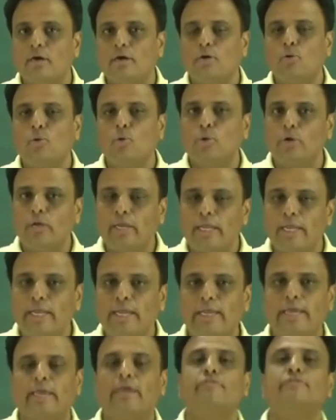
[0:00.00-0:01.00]

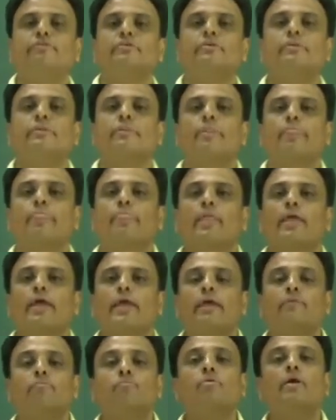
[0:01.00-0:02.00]
only if
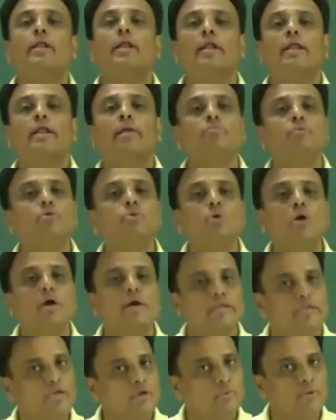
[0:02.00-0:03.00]
M1 and M2
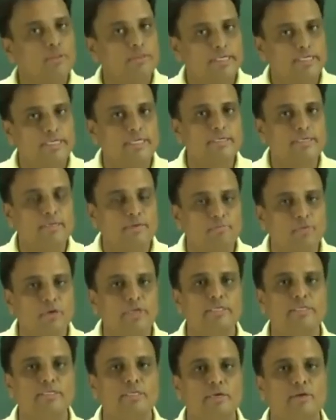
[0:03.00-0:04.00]
are equal, that is
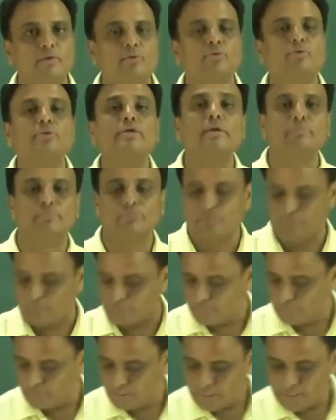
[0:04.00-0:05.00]
M1 is equal to M2.
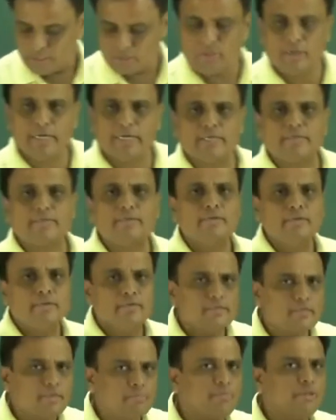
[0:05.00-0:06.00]
So let us
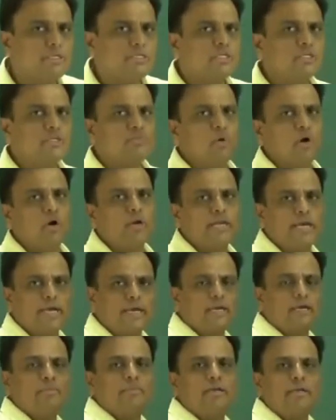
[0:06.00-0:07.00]
simply the small
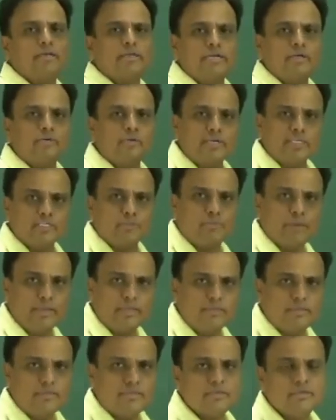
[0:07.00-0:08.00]
diagram, I will try to
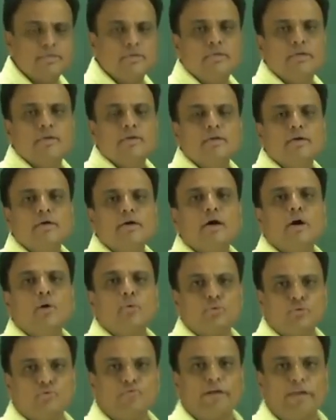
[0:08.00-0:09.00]
explain this, how
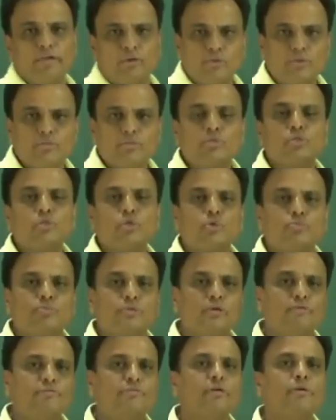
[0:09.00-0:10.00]
to find out slopes
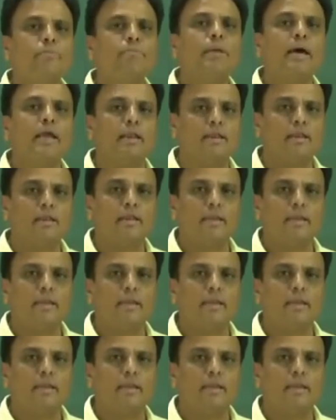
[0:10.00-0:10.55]
of parallel